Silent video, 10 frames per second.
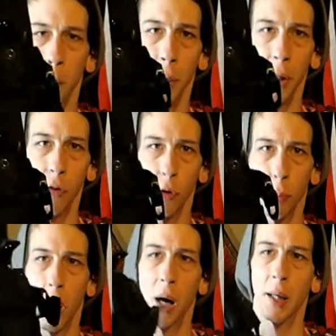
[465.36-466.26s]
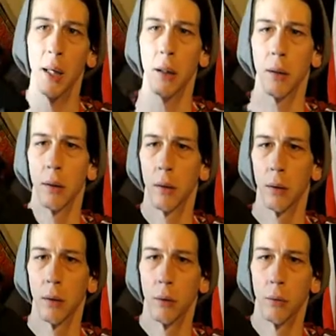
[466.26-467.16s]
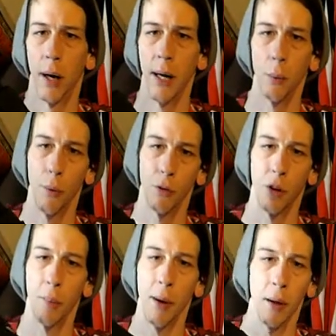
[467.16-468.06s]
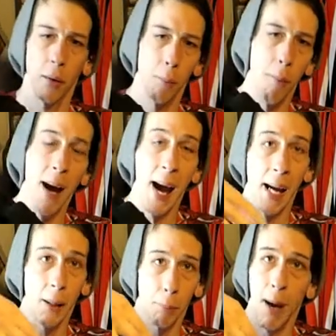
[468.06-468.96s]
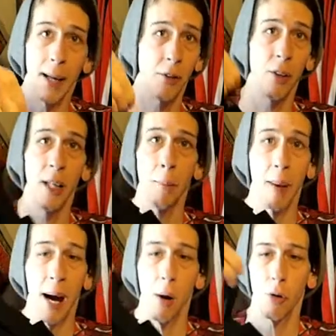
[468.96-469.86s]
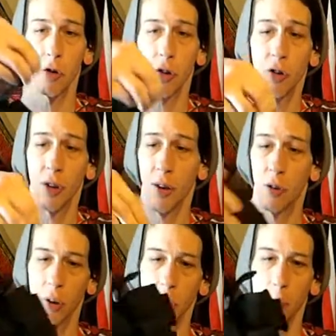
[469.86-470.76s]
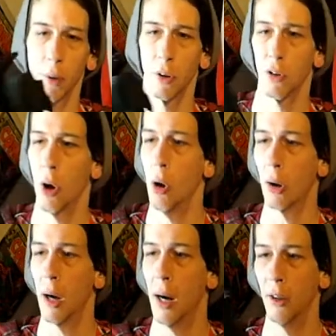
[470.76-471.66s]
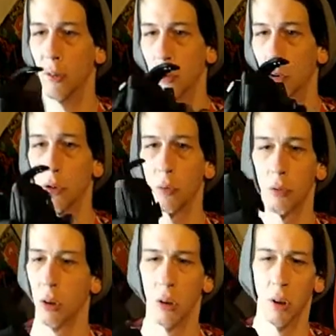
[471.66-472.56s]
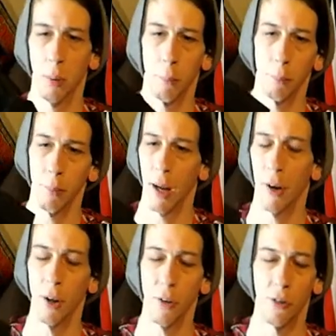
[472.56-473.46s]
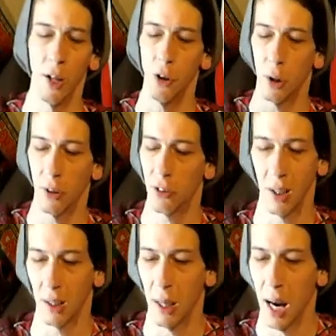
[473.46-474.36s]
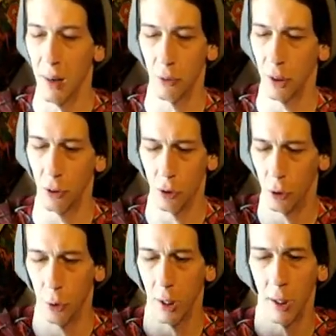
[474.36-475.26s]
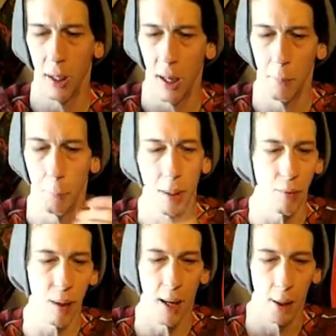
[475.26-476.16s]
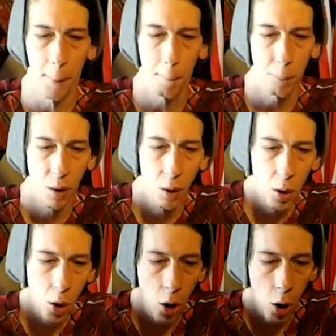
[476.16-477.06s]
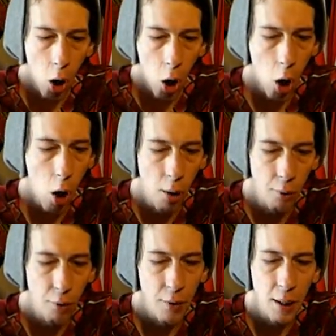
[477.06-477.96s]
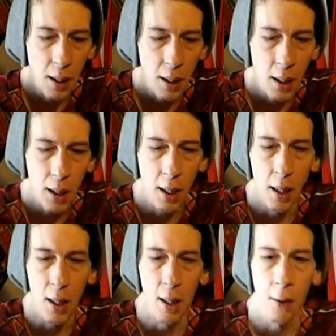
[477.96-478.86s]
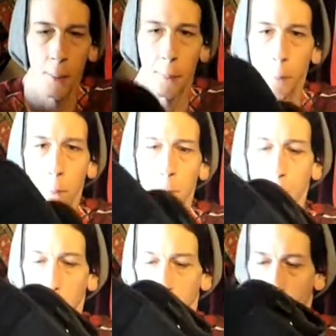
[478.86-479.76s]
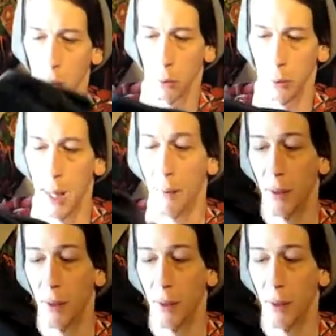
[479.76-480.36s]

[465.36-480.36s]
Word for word: pistol pocket, right, with some mag, magazine pouch, etc. But there's all kinds of little areas that you can stick knives into and, and beef that up. On the yeah,